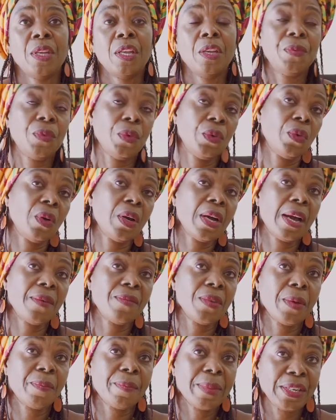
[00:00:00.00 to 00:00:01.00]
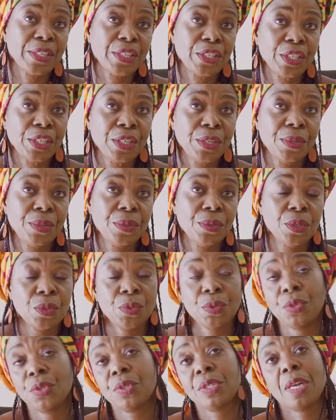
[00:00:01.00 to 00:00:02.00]
If you don't have a machine, you
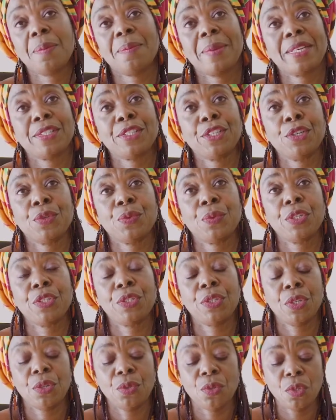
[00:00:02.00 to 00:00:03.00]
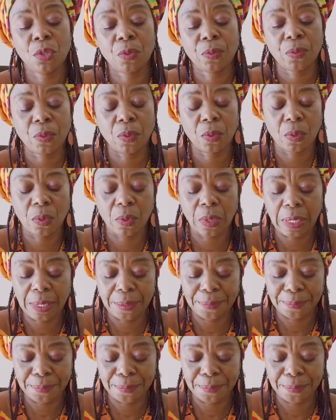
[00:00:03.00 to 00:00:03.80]
could use the machine which they use for